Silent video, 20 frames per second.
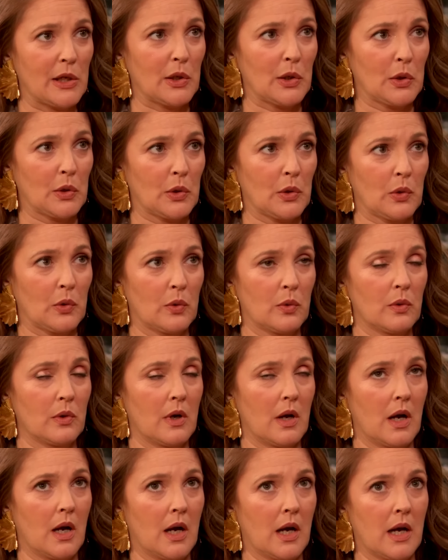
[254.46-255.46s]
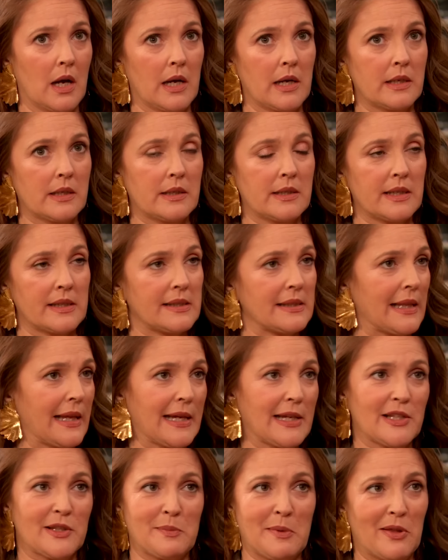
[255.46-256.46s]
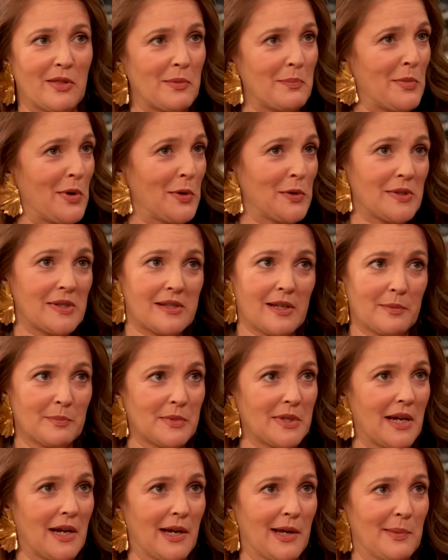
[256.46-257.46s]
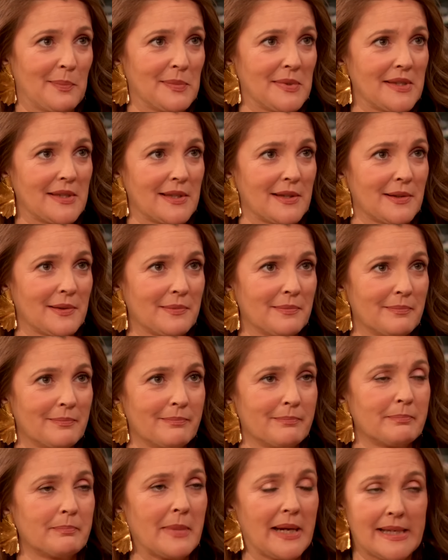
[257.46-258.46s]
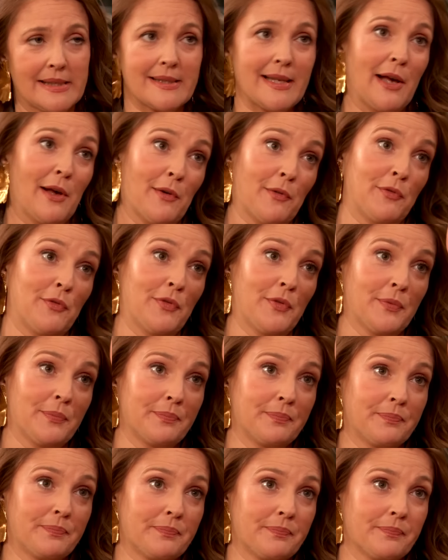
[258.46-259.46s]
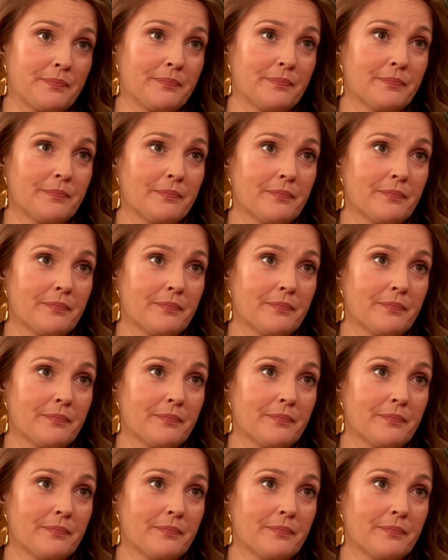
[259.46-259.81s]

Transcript: who uh, dislikes me the most sometimes? Who? Myself. Oh, me